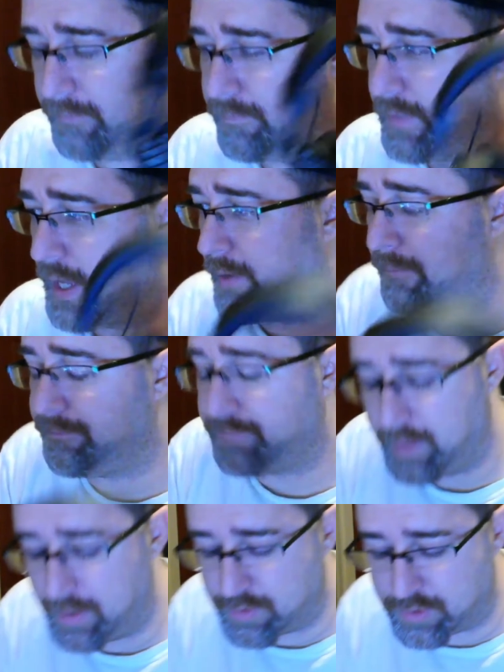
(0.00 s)
Now,
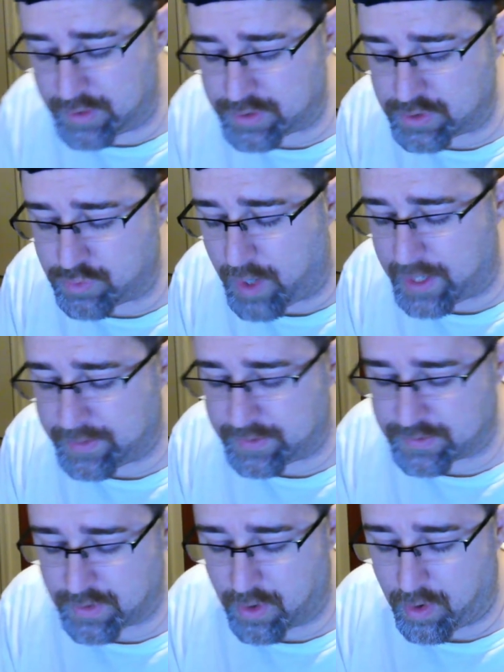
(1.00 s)
this is why
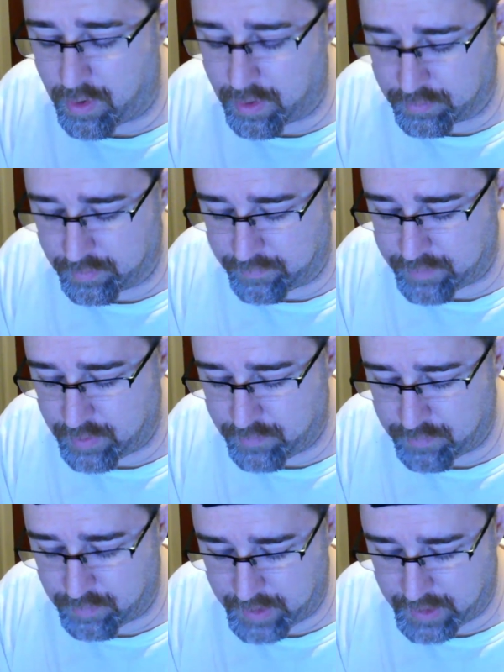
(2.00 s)
this is a hard review
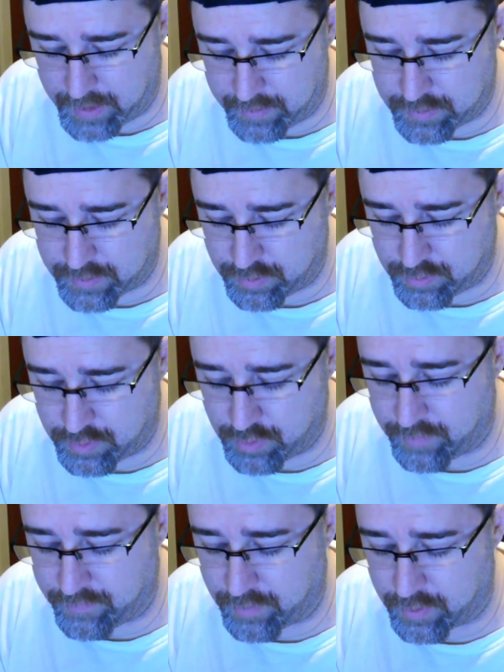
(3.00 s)
for me to do
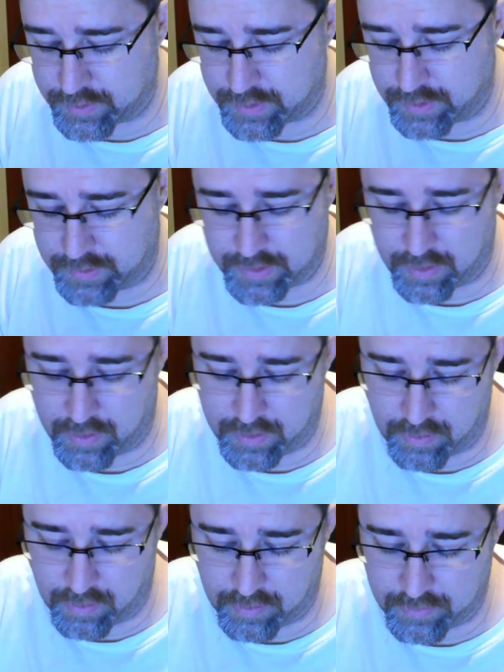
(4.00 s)
a versus on
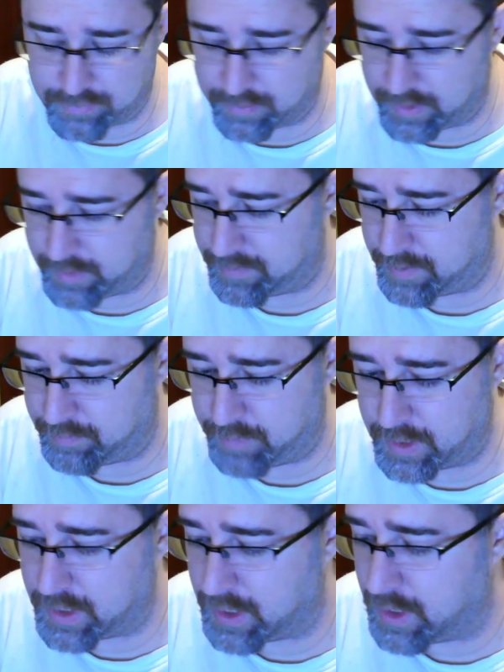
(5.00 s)
all three of them,
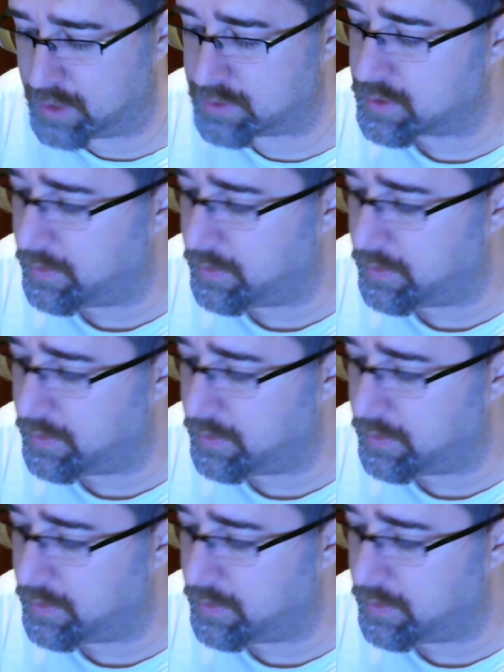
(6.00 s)
because